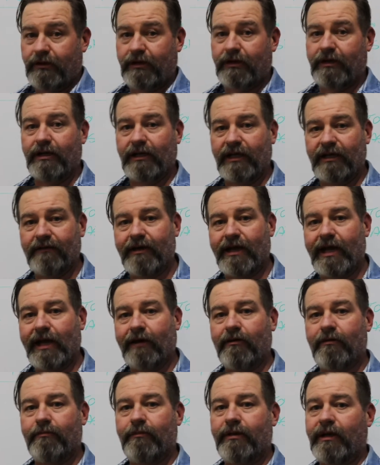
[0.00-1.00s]
you cannot give an
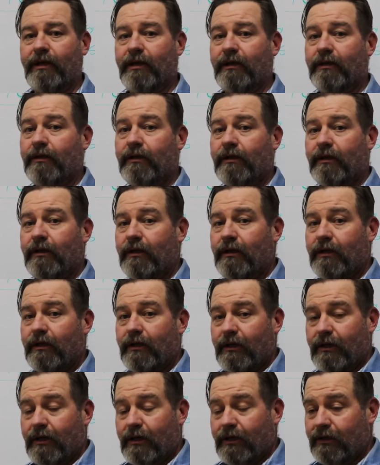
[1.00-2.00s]
accurate bid.
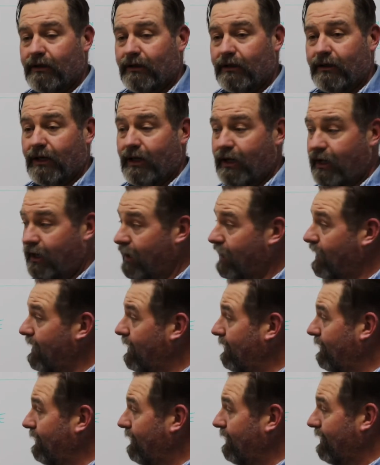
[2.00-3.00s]

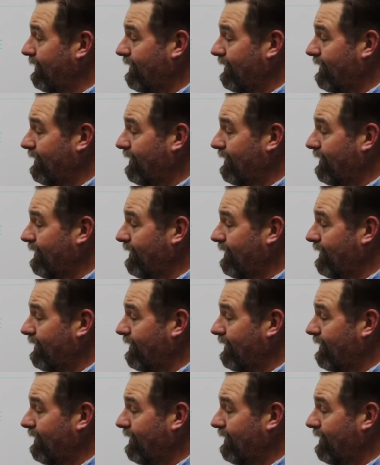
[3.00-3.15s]
And